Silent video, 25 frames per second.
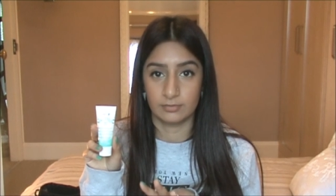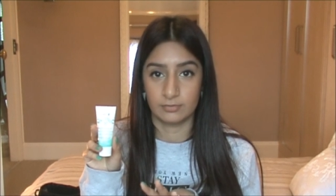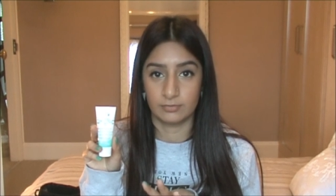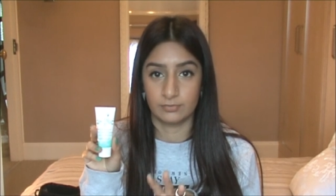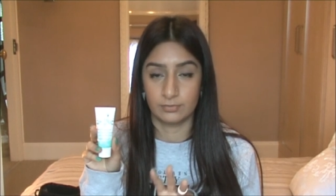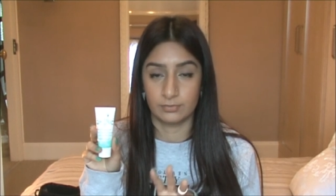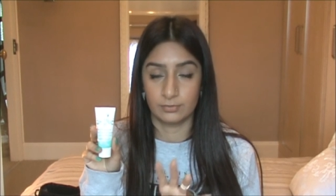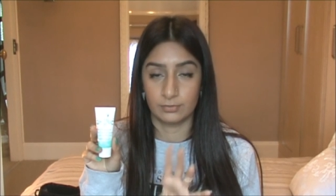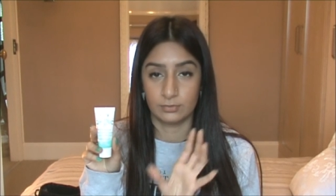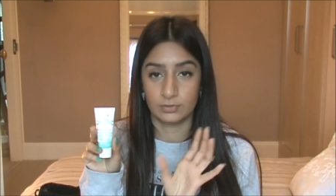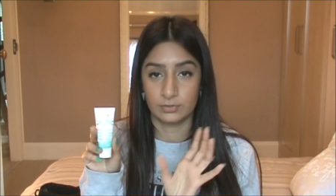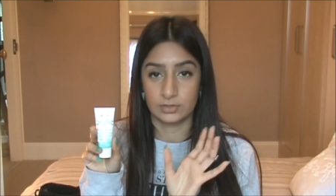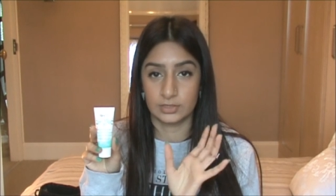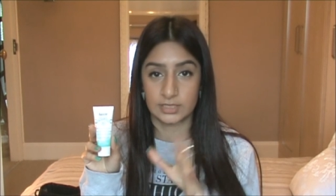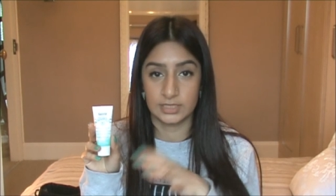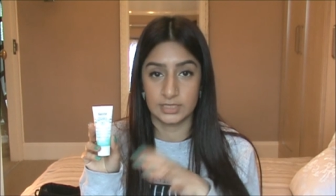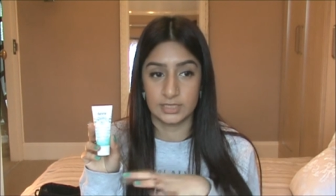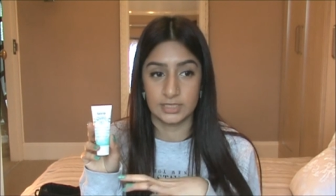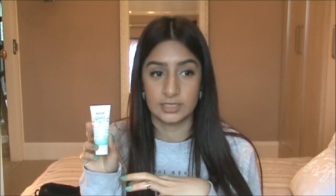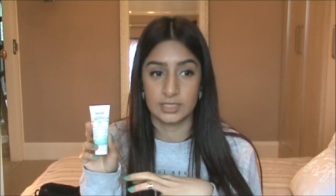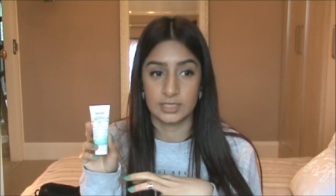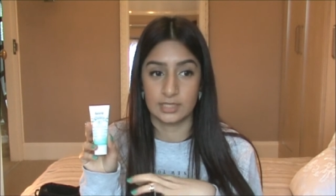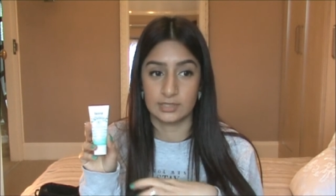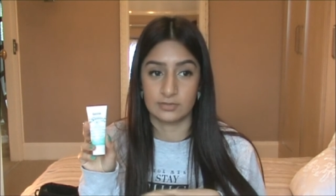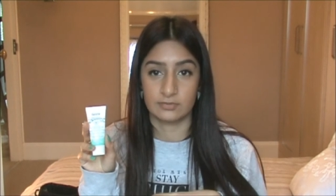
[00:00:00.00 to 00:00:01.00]
for the
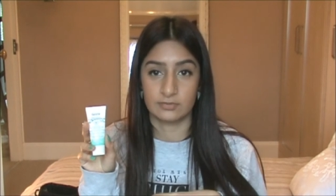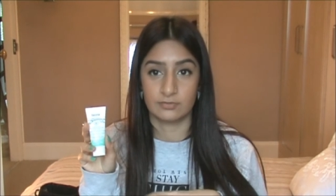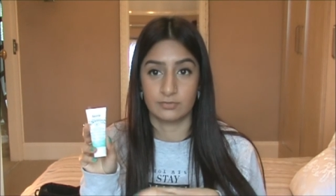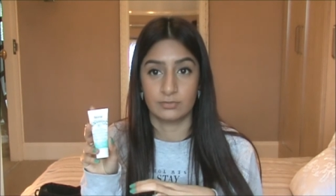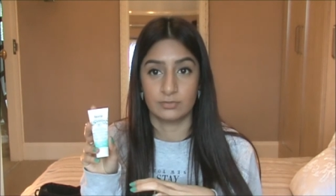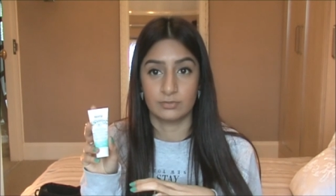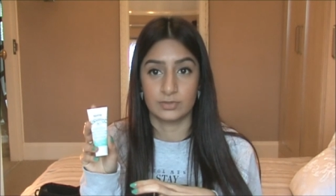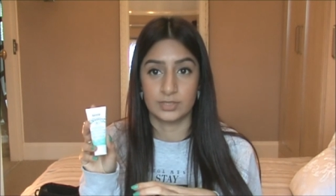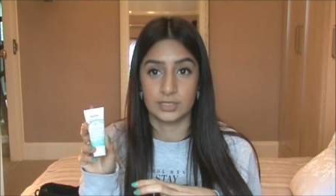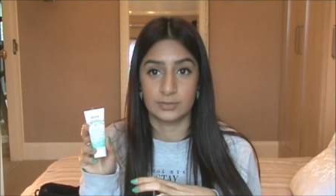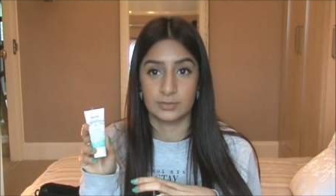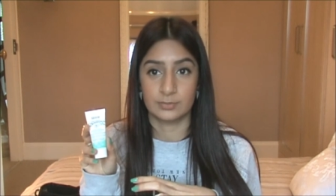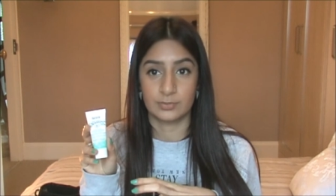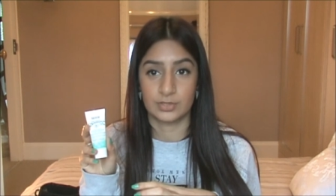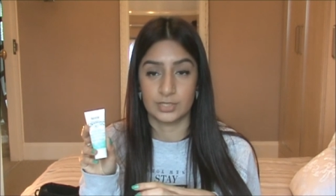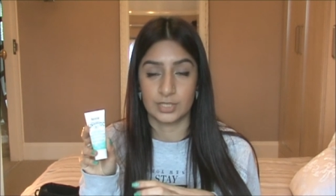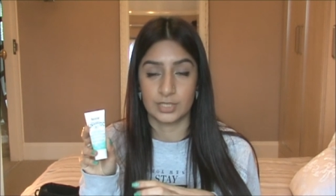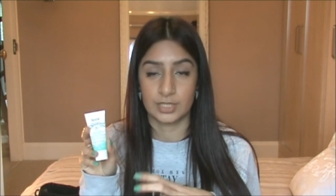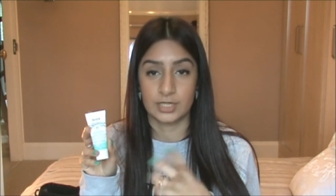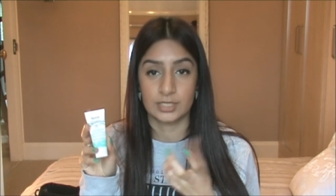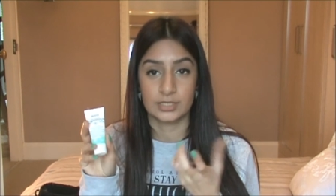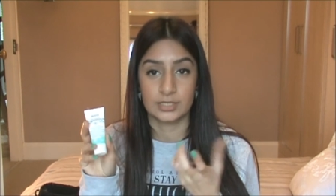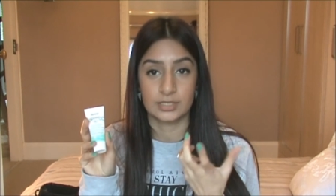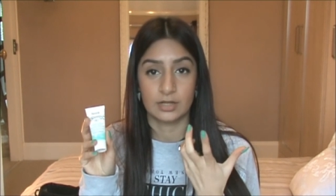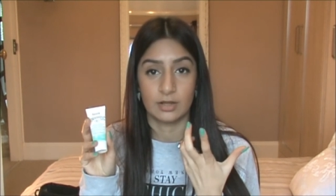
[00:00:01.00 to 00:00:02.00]
details of all these
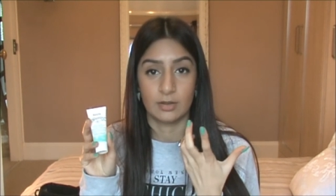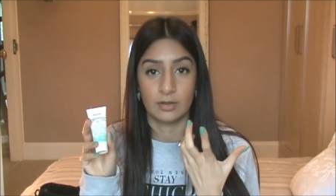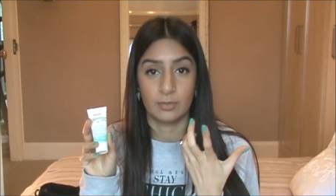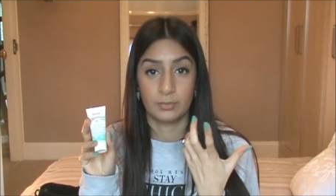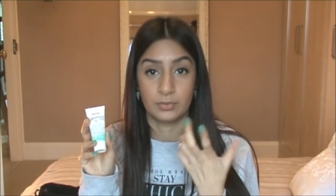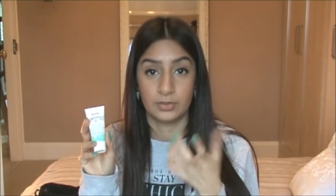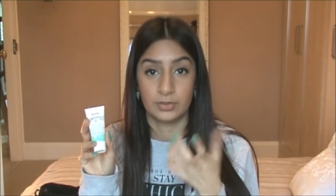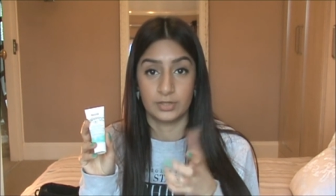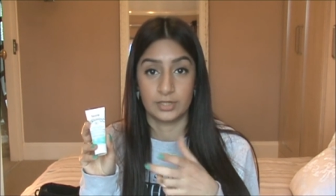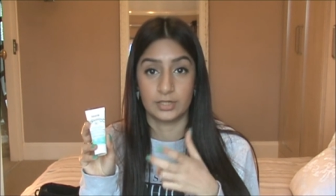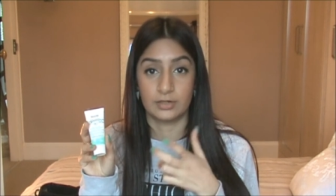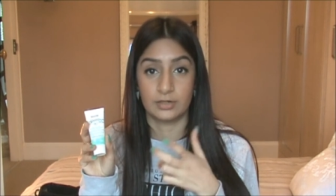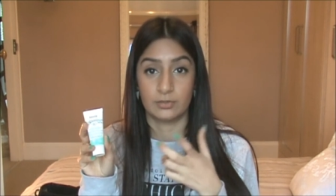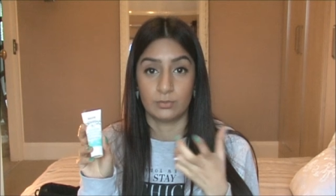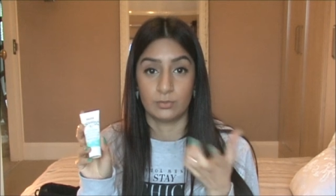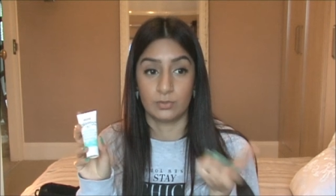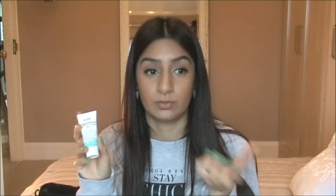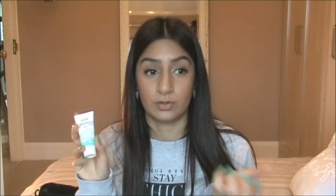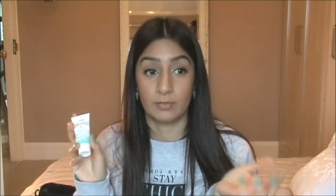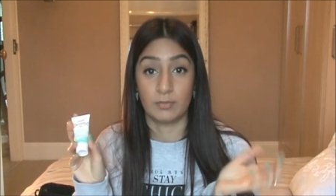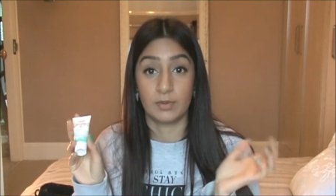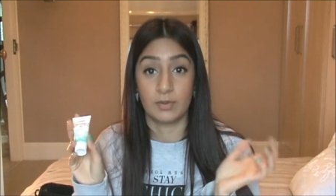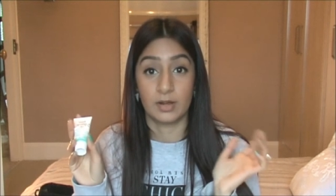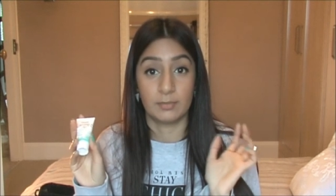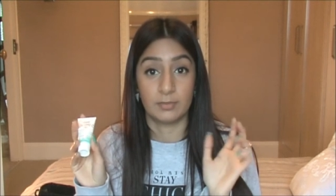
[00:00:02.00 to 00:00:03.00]
products I'll put it all
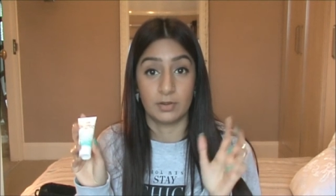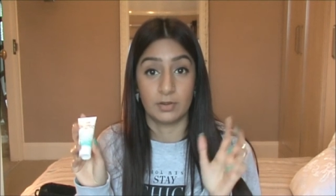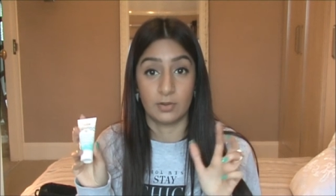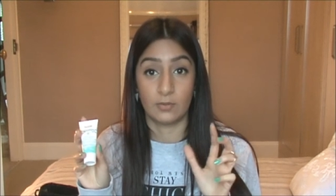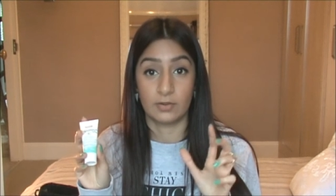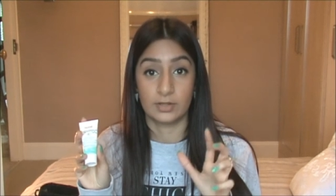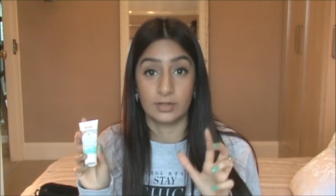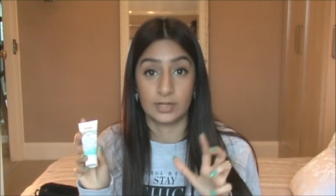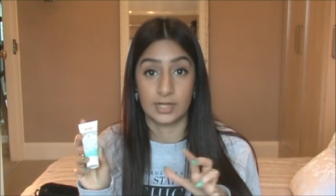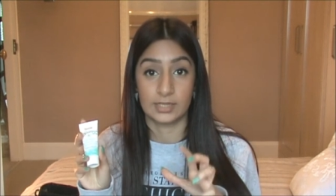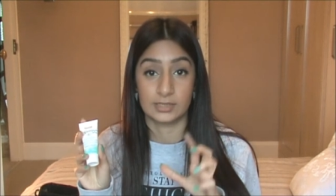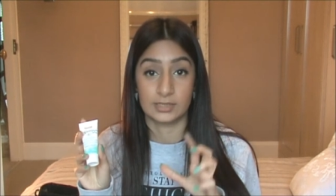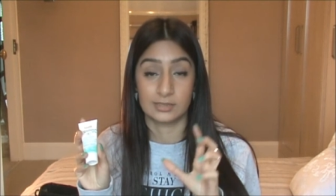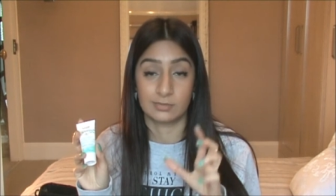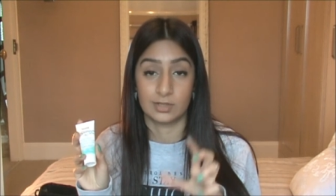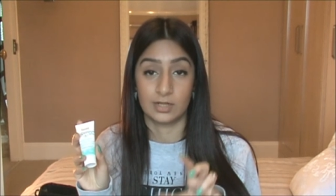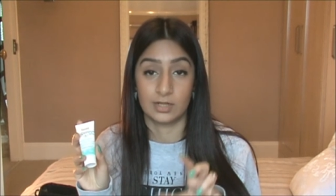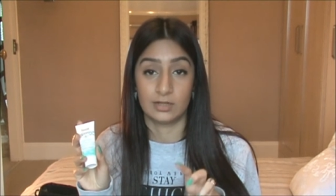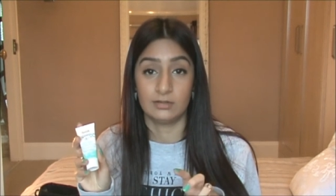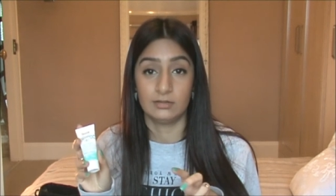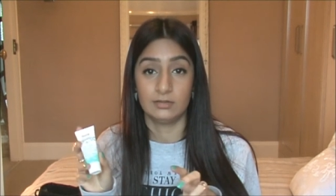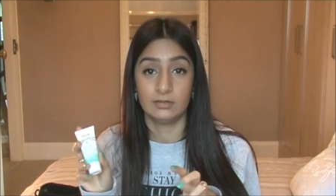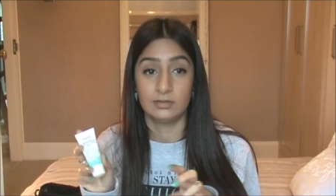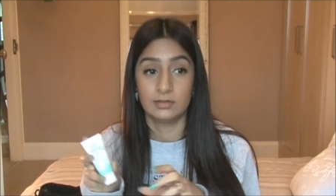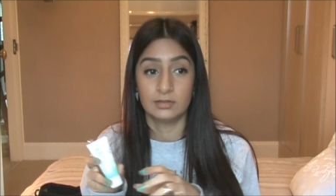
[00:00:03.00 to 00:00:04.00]
on my blog as
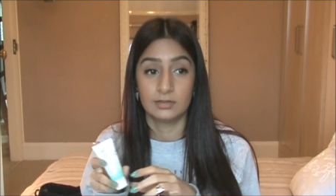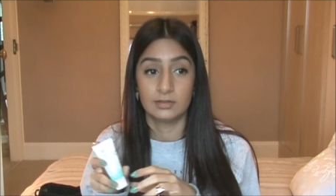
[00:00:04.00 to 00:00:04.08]
well